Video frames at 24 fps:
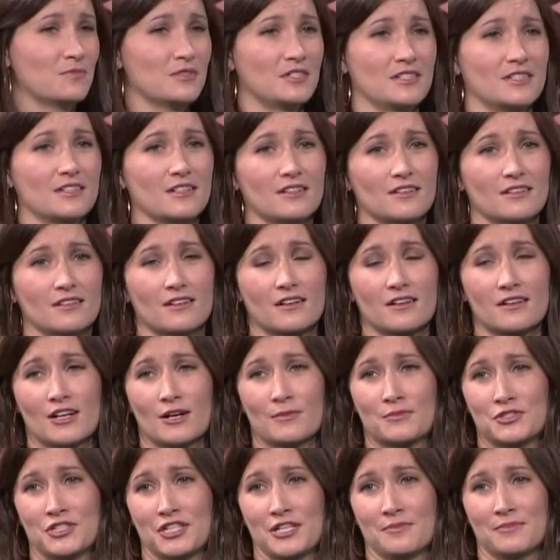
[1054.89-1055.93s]
be a, a
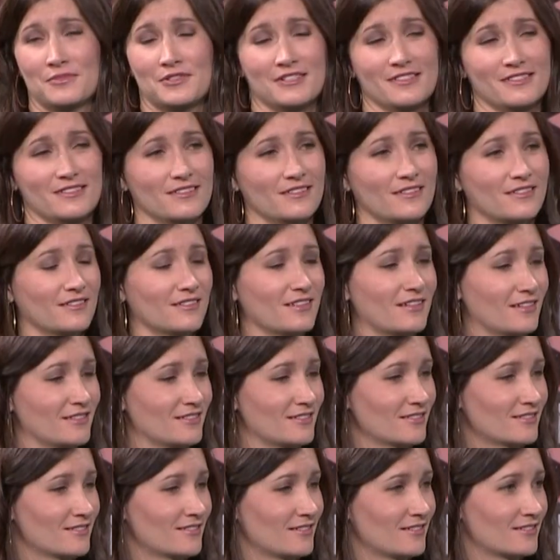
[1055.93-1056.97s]
Cup champion. Uh,
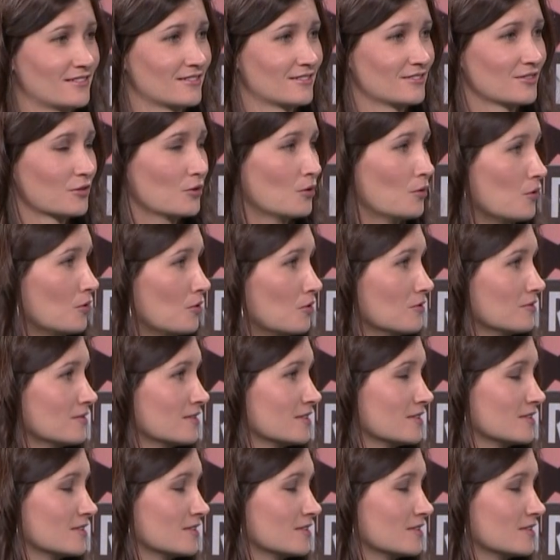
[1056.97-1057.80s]
that's that's the goal,